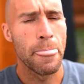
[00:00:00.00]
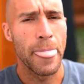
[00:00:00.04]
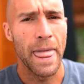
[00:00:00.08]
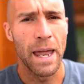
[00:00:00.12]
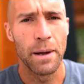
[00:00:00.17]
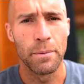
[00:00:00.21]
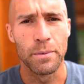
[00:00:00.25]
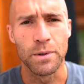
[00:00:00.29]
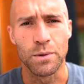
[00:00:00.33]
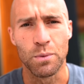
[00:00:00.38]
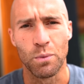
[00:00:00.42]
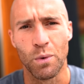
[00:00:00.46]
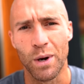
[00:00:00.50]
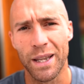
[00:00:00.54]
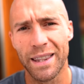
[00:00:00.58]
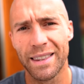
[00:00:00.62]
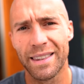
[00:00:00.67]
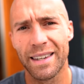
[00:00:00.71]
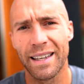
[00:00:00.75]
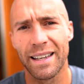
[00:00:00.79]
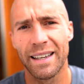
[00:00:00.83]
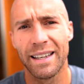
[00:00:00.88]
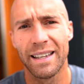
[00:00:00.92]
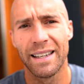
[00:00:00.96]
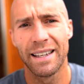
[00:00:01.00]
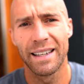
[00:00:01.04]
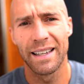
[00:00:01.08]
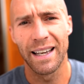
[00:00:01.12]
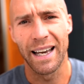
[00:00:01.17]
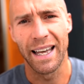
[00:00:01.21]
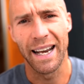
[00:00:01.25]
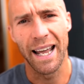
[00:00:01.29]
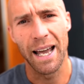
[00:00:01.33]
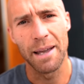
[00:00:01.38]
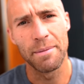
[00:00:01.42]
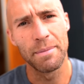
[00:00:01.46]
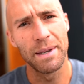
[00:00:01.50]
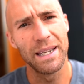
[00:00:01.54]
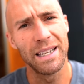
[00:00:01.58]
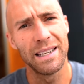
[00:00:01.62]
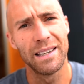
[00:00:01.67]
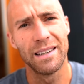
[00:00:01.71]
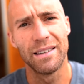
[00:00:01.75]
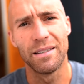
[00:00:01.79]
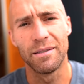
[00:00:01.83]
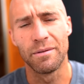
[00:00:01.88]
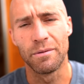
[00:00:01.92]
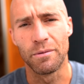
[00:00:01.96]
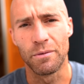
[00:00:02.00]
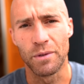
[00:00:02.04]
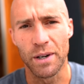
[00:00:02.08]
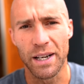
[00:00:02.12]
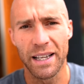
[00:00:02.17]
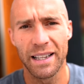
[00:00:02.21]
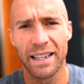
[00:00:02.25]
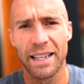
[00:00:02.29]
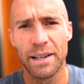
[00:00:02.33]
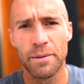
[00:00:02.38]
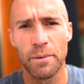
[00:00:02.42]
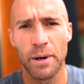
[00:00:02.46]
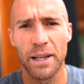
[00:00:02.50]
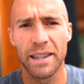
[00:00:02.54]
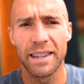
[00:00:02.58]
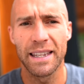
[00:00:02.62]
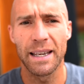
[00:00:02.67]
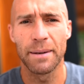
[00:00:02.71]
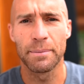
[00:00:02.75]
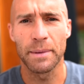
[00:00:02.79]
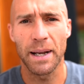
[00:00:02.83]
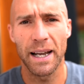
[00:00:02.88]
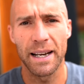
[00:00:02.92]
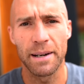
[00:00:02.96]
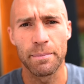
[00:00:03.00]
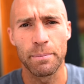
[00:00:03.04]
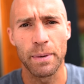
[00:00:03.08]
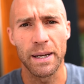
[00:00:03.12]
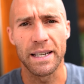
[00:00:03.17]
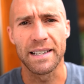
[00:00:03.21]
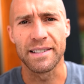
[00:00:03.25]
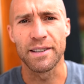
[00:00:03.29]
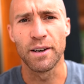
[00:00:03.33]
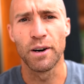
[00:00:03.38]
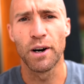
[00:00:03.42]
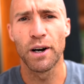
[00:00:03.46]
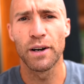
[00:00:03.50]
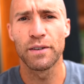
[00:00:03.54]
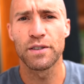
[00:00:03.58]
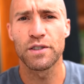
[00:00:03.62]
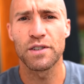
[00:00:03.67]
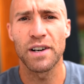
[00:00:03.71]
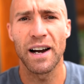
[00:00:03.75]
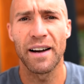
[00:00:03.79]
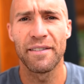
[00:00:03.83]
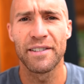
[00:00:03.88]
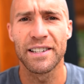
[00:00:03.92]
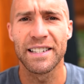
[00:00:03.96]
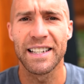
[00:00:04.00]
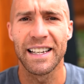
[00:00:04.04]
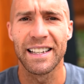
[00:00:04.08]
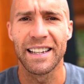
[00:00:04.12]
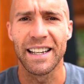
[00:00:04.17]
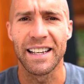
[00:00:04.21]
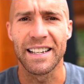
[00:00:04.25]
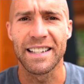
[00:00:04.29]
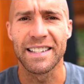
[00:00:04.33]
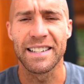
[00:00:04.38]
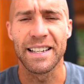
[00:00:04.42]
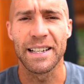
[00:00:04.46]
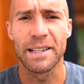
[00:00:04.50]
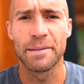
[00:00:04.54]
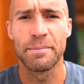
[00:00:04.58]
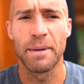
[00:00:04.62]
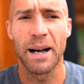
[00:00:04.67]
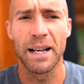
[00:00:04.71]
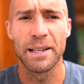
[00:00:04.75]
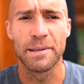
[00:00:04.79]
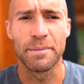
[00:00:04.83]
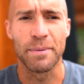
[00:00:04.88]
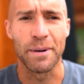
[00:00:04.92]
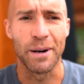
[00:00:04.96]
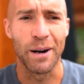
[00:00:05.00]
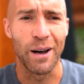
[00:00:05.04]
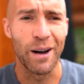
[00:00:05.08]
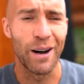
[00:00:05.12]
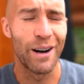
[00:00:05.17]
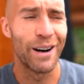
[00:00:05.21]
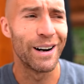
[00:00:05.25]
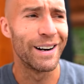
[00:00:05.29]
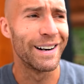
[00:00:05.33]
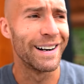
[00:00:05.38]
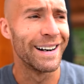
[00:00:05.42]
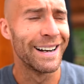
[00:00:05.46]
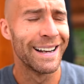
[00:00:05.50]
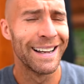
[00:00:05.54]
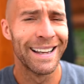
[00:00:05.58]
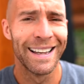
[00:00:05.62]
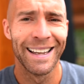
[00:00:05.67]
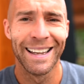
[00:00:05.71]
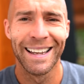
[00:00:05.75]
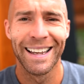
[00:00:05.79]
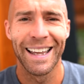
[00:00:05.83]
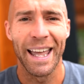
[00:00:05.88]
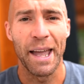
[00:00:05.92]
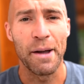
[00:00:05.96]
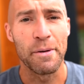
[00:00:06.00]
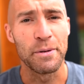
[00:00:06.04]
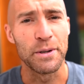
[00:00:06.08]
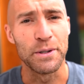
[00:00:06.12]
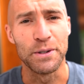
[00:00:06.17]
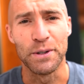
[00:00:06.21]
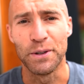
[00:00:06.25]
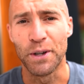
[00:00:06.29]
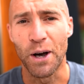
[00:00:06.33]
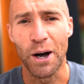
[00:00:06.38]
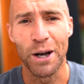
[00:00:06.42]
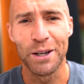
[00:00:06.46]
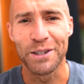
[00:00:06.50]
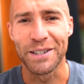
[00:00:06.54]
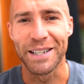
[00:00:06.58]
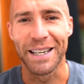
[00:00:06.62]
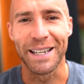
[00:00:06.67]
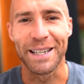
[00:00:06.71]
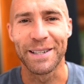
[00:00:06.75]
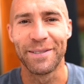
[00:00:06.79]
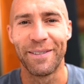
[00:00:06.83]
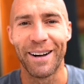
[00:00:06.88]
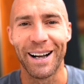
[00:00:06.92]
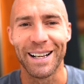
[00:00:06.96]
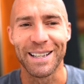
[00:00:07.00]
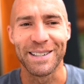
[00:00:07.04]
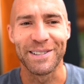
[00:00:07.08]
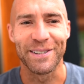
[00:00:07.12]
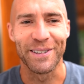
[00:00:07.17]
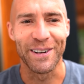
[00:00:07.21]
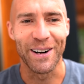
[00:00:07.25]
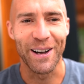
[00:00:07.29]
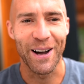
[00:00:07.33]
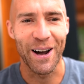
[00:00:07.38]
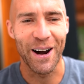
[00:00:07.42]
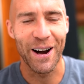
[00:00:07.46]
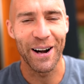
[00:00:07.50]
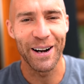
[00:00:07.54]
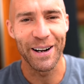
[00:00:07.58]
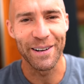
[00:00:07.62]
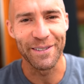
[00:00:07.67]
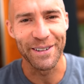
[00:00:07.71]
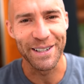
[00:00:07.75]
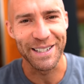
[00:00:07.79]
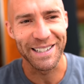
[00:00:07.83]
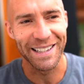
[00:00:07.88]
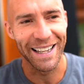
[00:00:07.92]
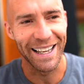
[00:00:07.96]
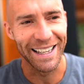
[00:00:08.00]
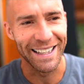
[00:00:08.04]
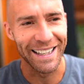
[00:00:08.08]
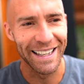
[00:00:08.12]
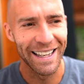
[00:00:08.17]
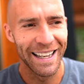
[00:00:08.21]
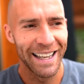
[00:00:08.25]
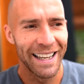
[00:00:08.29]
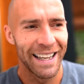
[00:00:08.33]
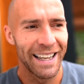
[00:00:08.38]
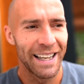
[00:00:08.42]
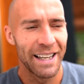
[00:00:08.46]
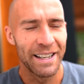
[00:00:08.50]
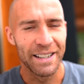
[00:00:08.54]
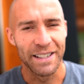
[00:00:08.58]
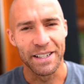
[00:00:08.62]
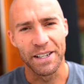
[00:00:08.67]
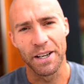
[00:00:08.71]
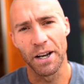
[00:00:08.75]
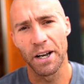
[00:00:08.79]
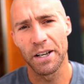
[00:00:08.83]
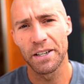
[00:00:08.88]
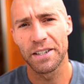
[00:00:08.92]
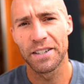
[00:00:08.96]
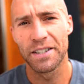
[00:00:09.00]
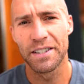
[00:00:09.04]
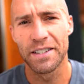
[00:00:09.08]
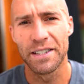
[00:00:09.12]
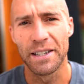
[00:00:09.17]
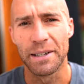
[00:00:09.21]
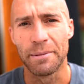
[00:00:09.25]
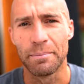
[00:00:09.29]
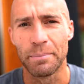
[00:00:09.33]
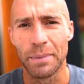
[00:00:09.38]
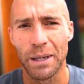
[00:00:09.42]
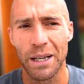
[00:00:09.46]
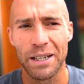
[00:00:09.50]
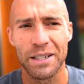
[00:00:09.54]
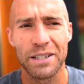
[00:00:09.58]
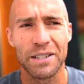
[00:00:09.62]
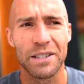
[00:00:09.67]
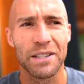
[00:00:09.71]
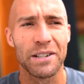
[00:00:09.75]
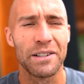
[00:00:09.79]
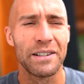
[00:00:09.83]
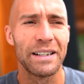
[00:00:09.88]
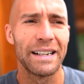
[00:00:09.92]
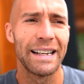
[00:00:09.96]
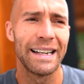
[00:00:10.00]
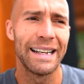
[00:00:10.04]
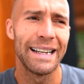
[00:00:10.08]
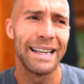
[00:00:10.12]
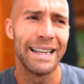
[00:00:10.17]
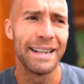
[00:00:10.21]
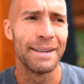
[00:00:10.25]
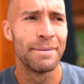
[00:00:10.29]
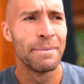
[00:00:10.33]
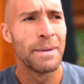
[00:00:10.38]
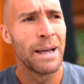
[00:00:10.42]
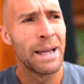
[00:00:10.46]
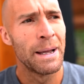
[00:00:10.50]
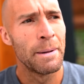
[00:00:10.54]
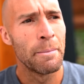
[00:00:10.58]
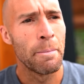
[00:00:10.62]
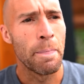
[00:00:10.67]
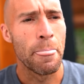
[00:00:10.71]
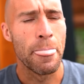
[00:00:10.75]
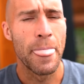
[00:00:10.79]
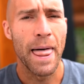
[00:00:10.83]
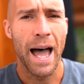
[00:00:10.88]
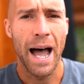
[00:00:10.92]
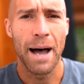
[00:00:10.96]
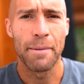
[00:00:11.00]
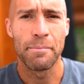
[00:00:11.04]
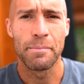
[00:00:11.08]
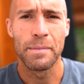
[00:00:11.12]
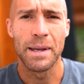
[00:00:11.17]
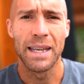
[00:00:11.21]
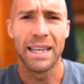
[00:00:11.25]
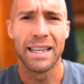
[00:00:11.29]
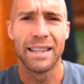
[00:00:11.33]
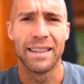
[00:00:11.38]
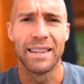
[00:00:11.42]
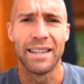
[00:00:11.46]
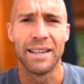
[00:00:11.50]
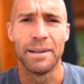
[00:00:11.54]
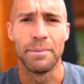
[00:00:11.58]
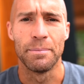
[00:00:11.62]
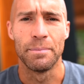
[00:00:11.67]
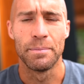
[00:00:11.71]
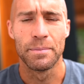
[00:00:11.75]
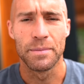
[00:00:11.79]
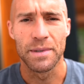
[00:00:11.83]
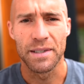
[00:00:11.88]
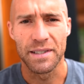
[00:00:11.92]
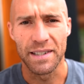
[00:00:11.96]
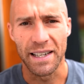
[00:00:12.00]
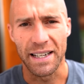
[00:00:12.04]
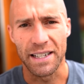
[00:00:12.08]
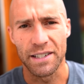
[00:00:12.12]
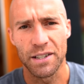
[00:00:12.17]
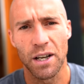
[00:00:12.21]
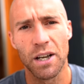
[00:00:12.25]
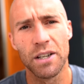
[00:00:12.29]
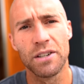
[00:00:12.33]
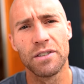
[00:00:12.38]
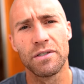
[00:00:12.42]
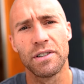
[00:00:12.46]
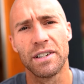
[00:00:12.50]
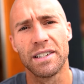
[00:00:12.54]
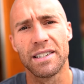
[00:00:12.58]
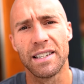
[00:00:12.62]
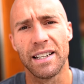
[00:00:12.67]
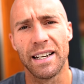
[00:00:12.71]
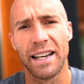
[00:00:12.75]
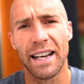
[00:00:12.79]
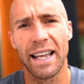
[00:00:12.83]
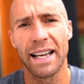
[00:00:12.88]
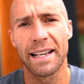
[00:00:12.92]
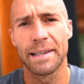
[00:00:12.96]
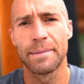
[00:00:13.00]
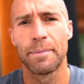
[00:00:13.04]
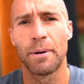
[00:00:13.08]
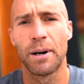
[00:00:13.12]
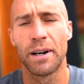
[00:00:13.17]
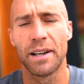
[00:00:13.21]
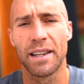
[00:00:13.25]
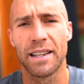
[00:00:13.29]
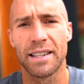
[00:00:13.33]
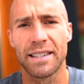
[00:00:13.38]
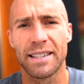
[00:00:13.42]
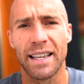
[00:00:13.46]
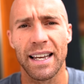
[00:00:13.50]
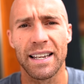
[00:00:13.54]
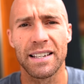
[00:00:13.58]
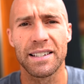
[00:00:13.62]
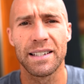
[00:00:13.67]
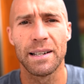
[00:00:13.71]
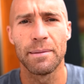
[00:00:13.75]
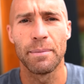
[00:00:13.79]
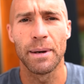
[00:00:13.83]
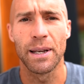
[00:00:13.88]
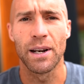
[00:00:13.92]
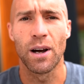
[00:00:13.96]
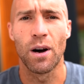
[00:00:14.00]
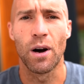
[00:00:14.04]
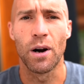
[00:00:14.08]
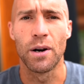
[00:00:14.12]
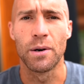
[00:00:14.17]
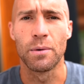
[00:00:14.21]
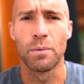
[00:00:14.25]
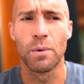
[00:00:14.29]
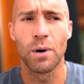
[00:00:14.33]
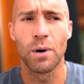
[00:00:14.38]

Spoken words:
It was windy, and I mean really windy. I'm kind of pissed off. Strava said like 6 miles per hour. It was not 6 miles per hour. It was like gusts and blustery, and that made the 600s, the next part of the session, a bit hard